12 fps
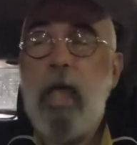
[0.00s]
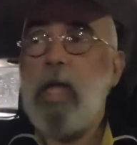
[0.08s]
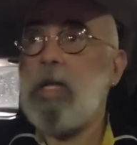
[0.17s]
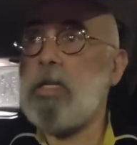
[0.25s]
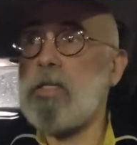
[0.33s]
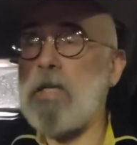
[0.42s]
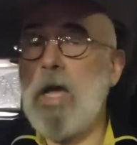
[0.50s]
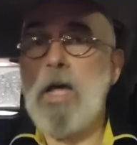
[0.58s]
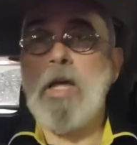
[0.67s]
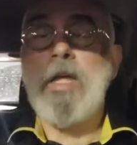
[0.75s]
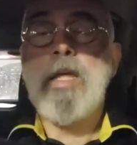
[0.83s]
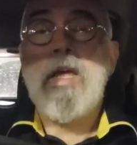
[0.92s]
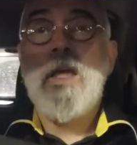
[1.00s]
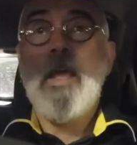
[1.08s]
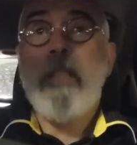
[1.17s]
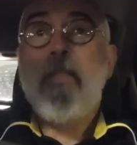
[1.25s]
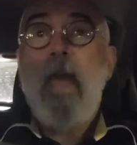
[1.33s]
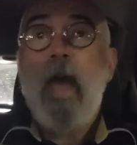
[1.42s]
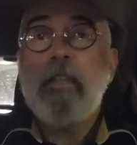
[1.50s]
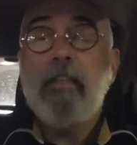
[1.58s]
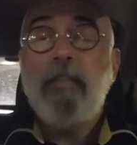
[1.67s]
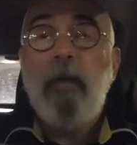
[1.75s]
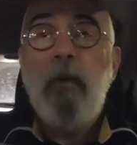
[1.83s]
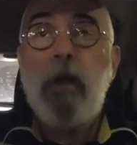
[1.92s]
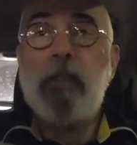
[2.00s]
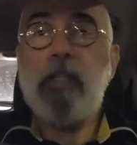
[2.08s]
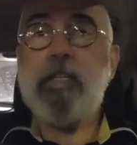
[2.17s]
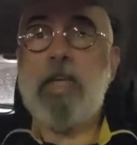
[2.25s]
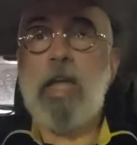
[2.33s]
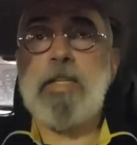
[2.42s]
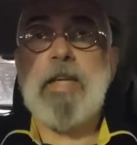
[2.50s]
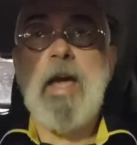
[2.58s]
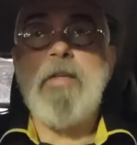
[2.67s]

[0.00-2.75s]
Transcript: and they asked if I wanted to get